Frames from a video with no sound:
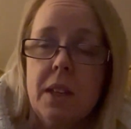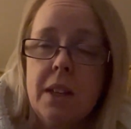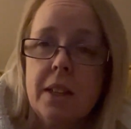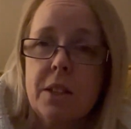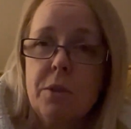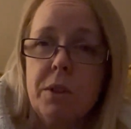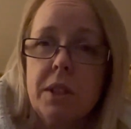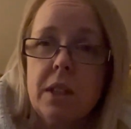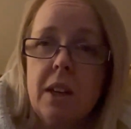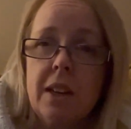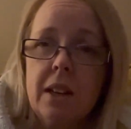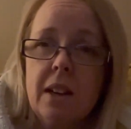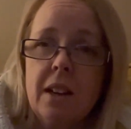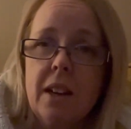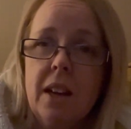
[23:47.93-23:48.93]
so it's a
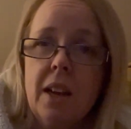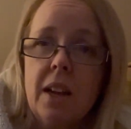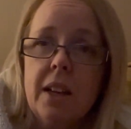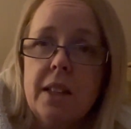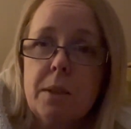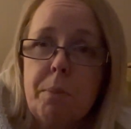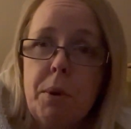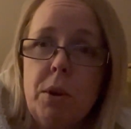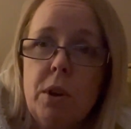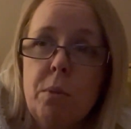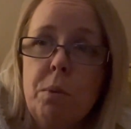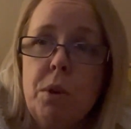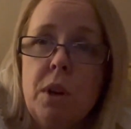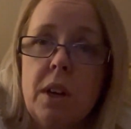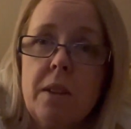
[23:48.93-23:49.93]
little it's a ball of
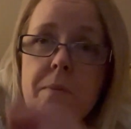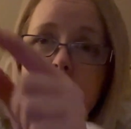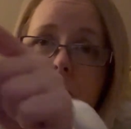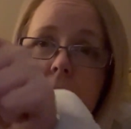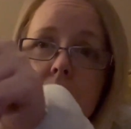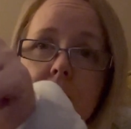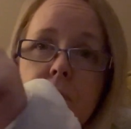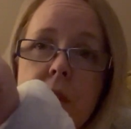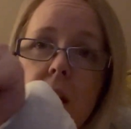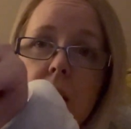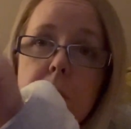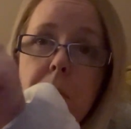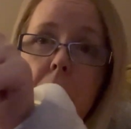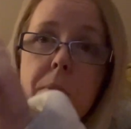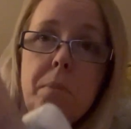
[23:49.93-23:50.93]
wool and
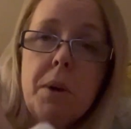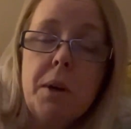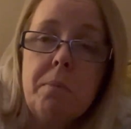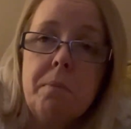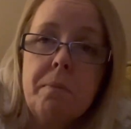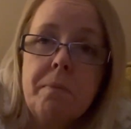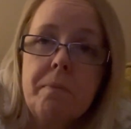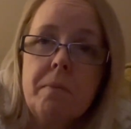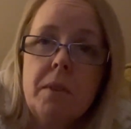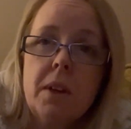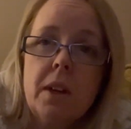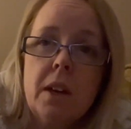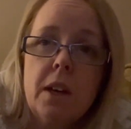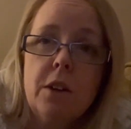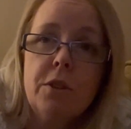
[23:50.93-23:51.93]
a pom-pom
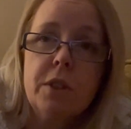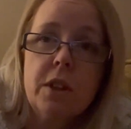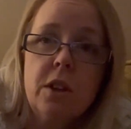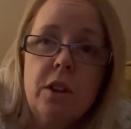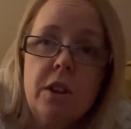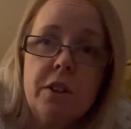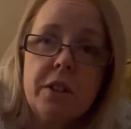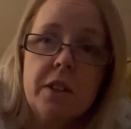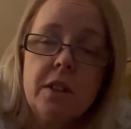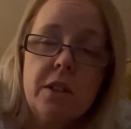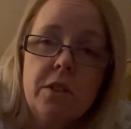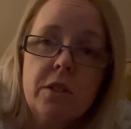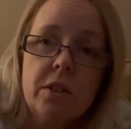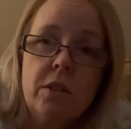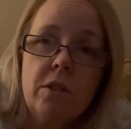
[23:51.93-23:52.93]
and look at the colors it's
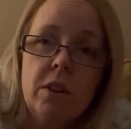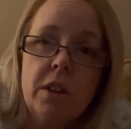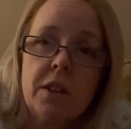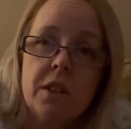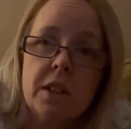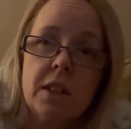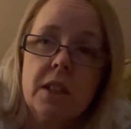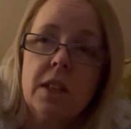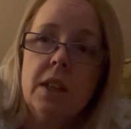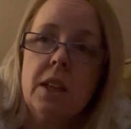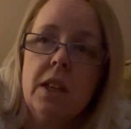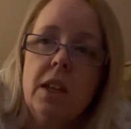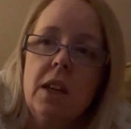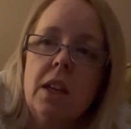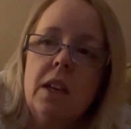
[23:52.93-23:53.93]
just gorgeous
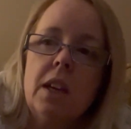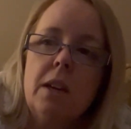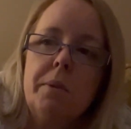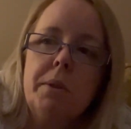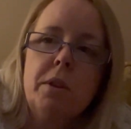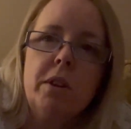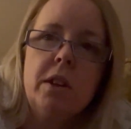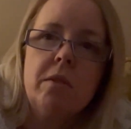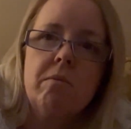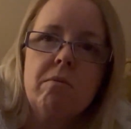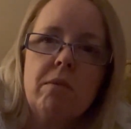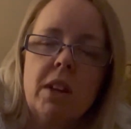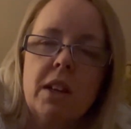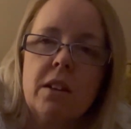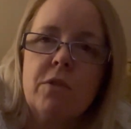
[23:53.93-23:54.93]
it was only
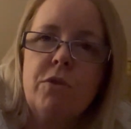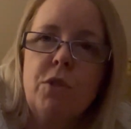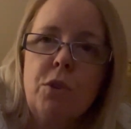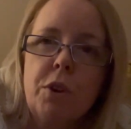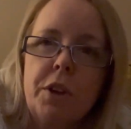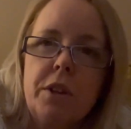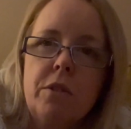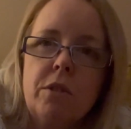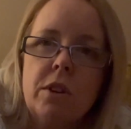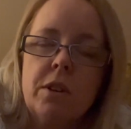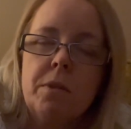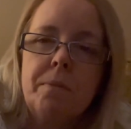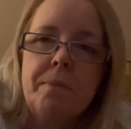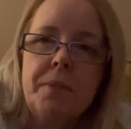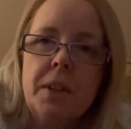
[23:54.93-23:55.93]
like four euro,
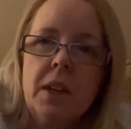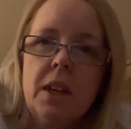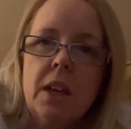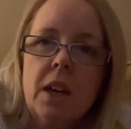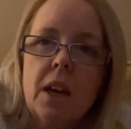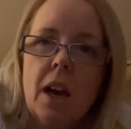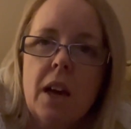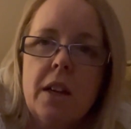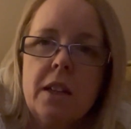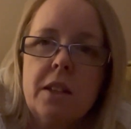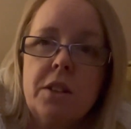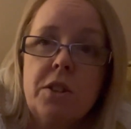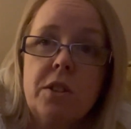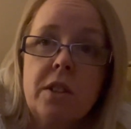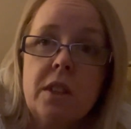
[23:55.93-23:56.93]
and it's
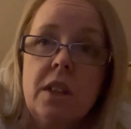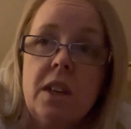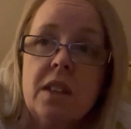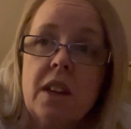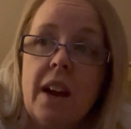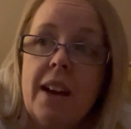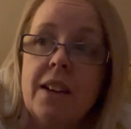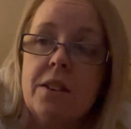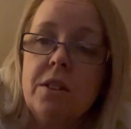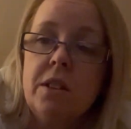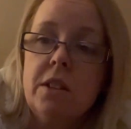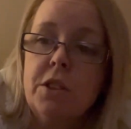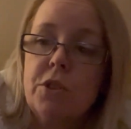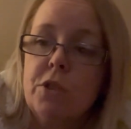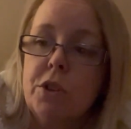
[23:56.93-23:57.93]
just to knit a hat. The
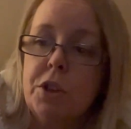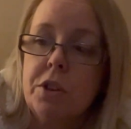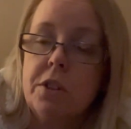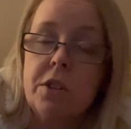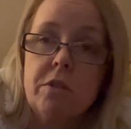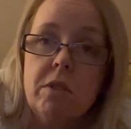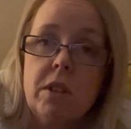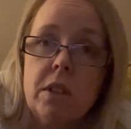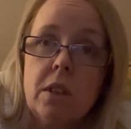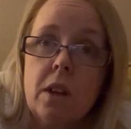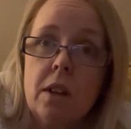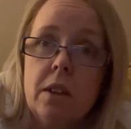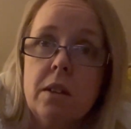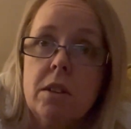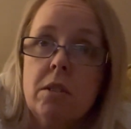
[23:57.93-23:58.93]
instructions are
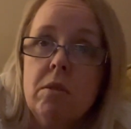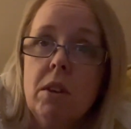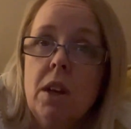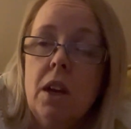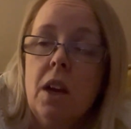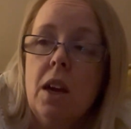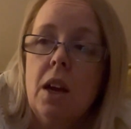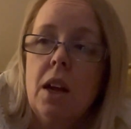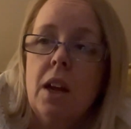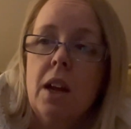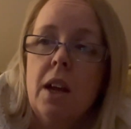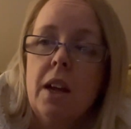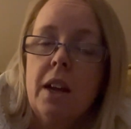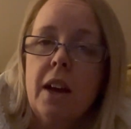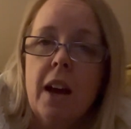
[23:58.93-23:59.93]
inside.
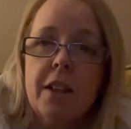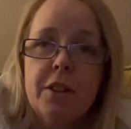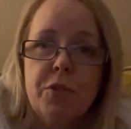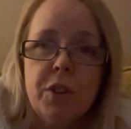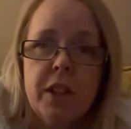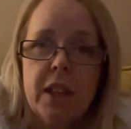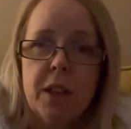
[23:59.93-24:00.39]
And the funny